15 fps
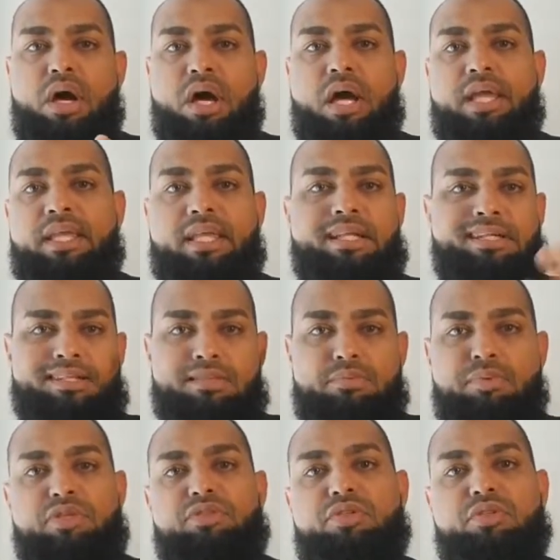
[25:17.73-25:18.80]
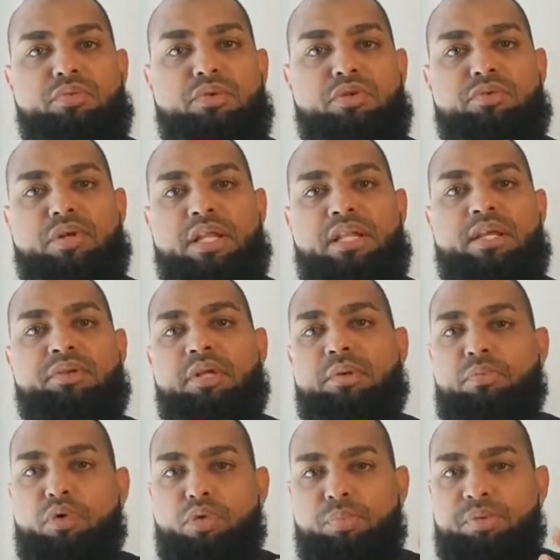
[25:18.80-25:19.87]
I cannot speak to the world right now, and I'm
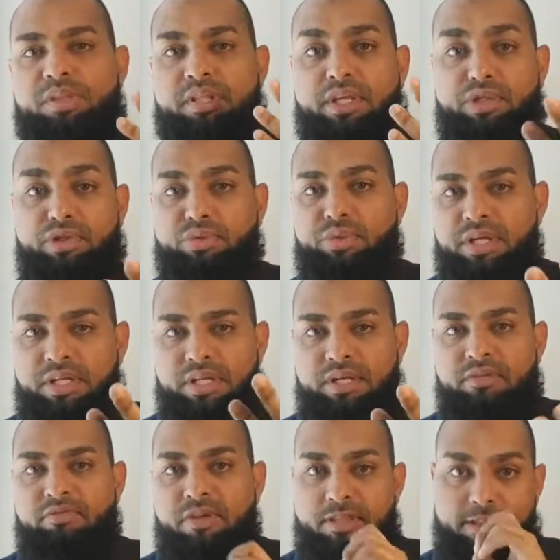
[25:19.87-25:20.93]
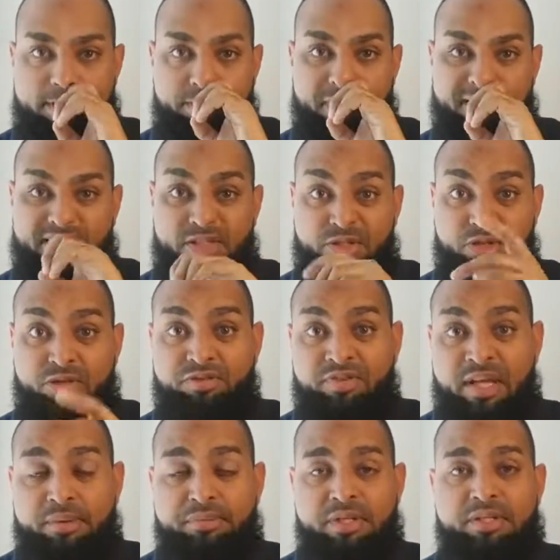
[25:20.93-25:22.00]
hoping that you can convey this message to your
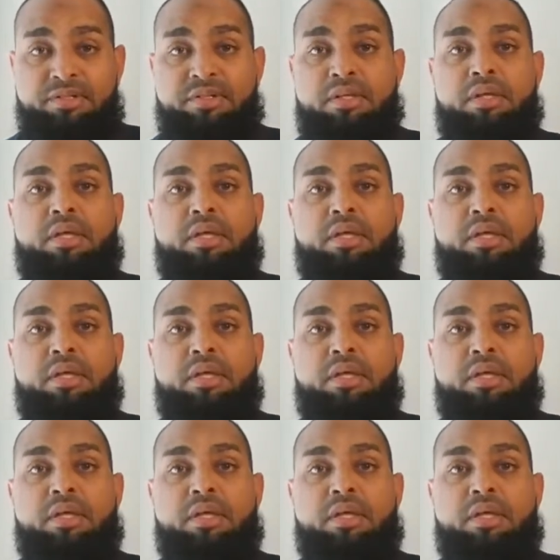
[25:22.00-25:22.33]
families.